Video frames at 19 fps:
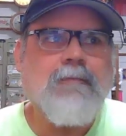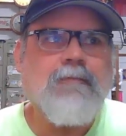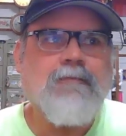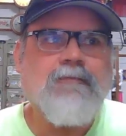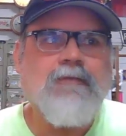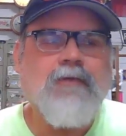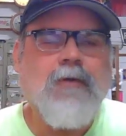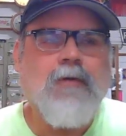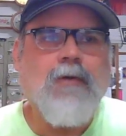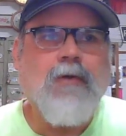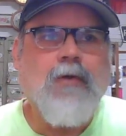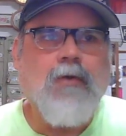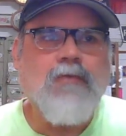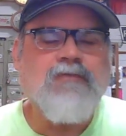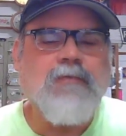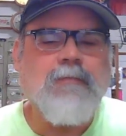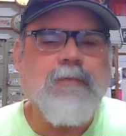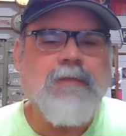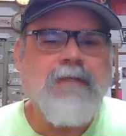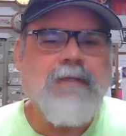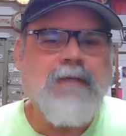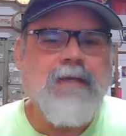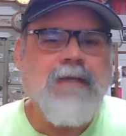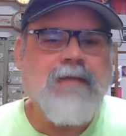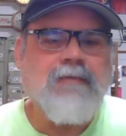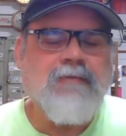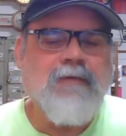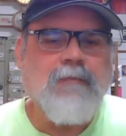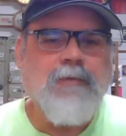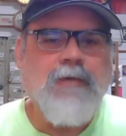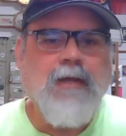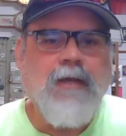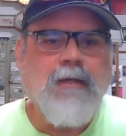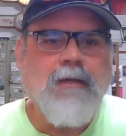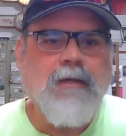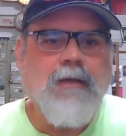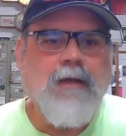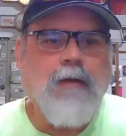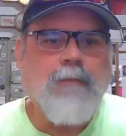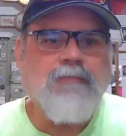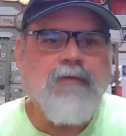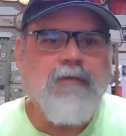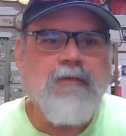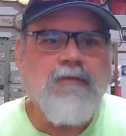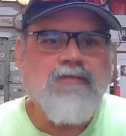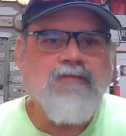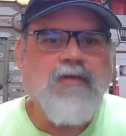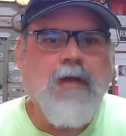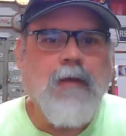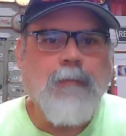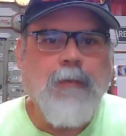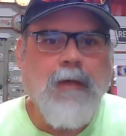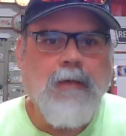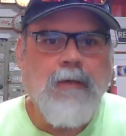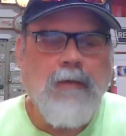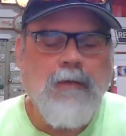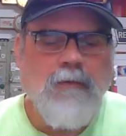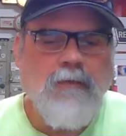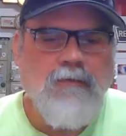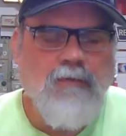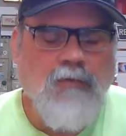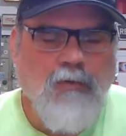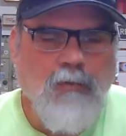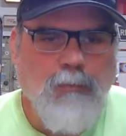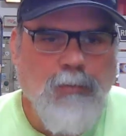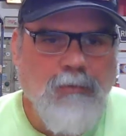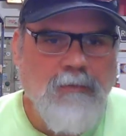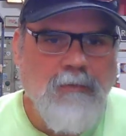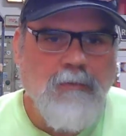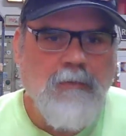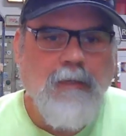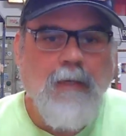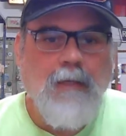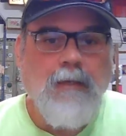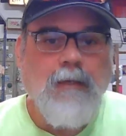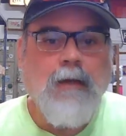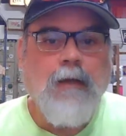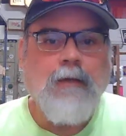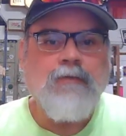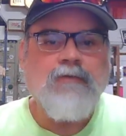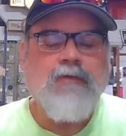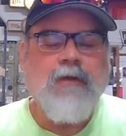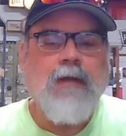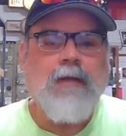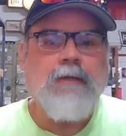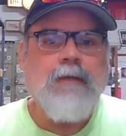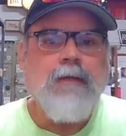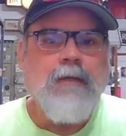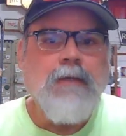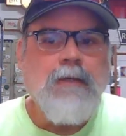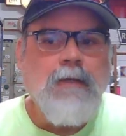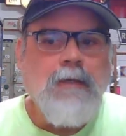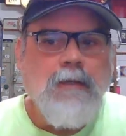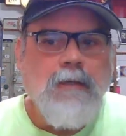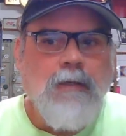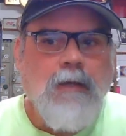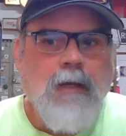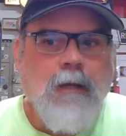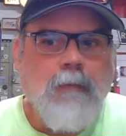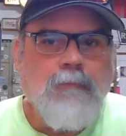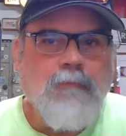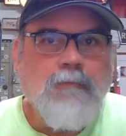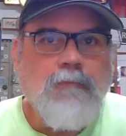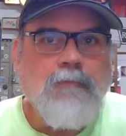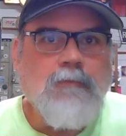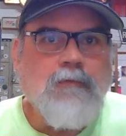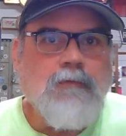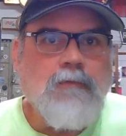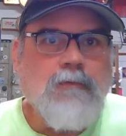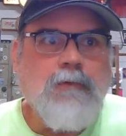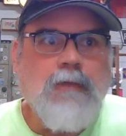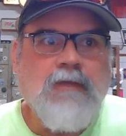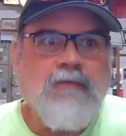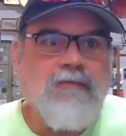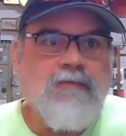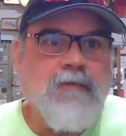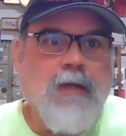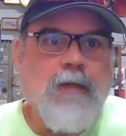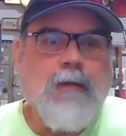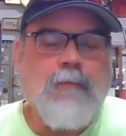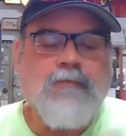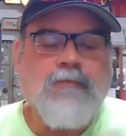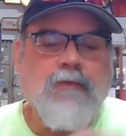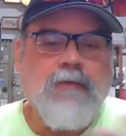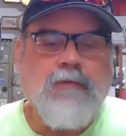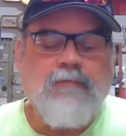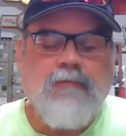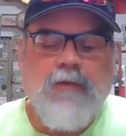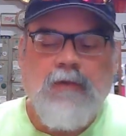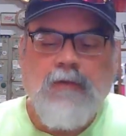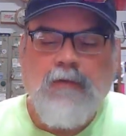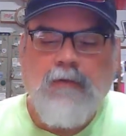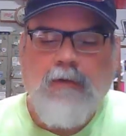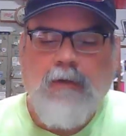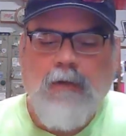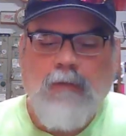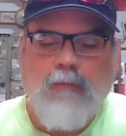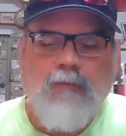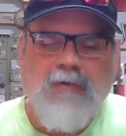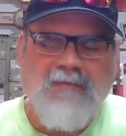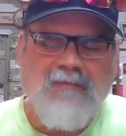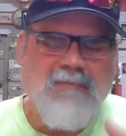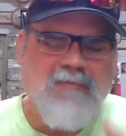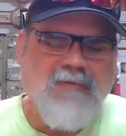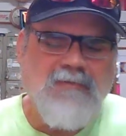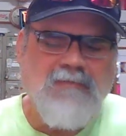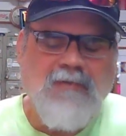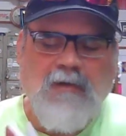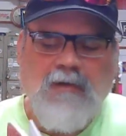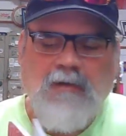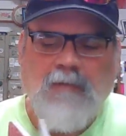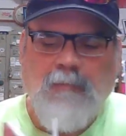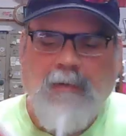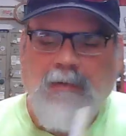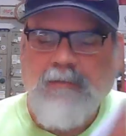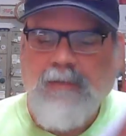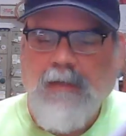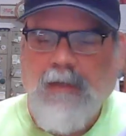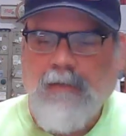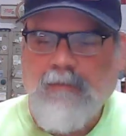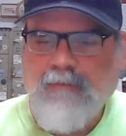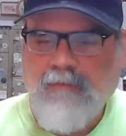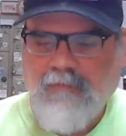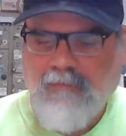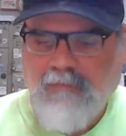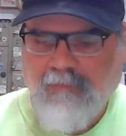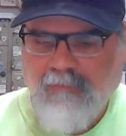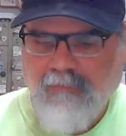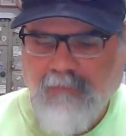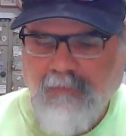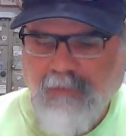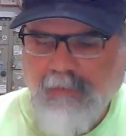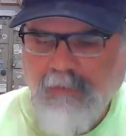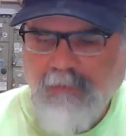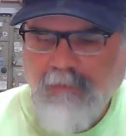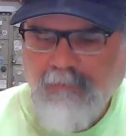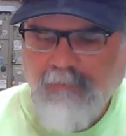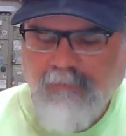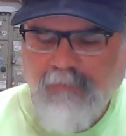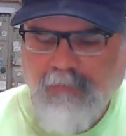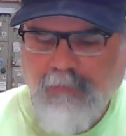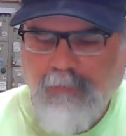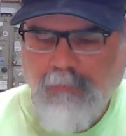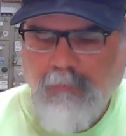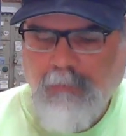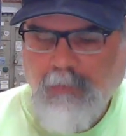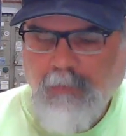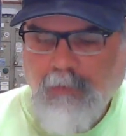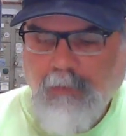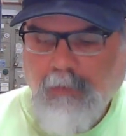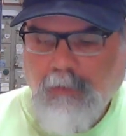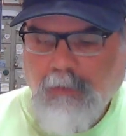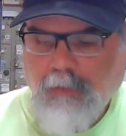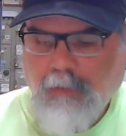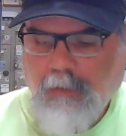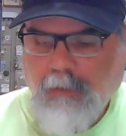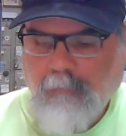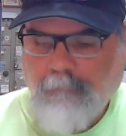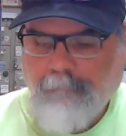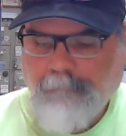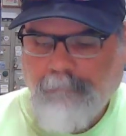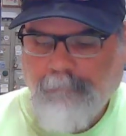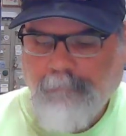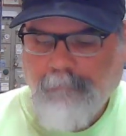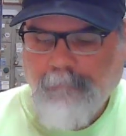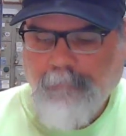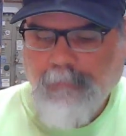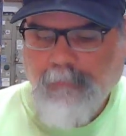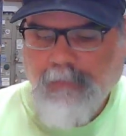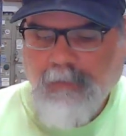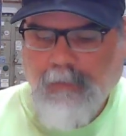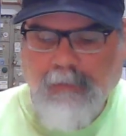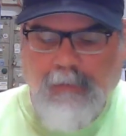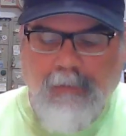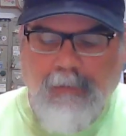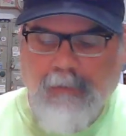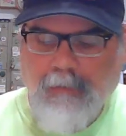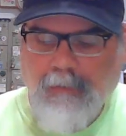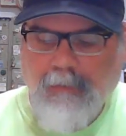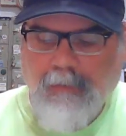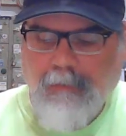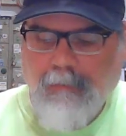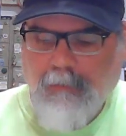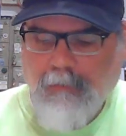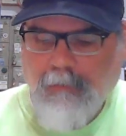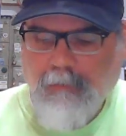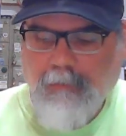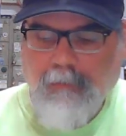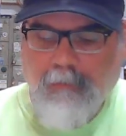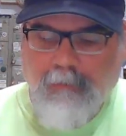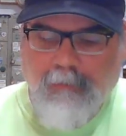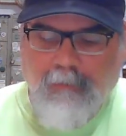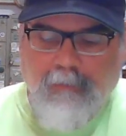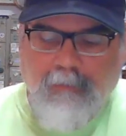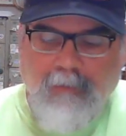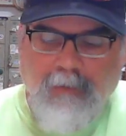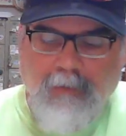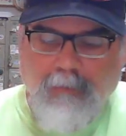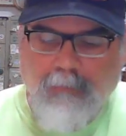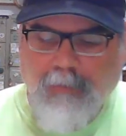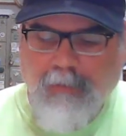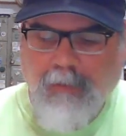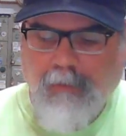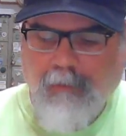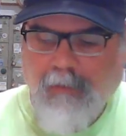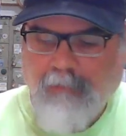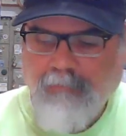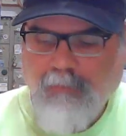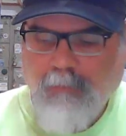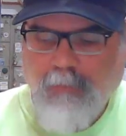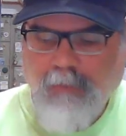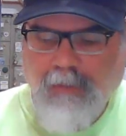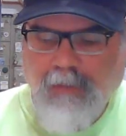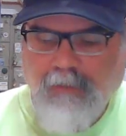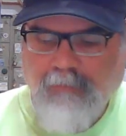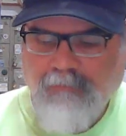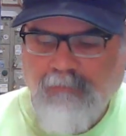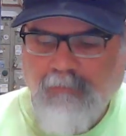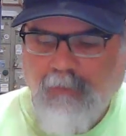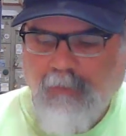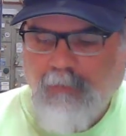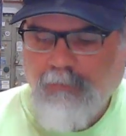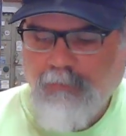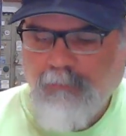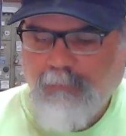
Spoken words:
So ultimately, it's up to the shop how to interpret that contract. It's not up to the vendor, and we'll talk about that decision later too. Again, here we go. Everyone has their own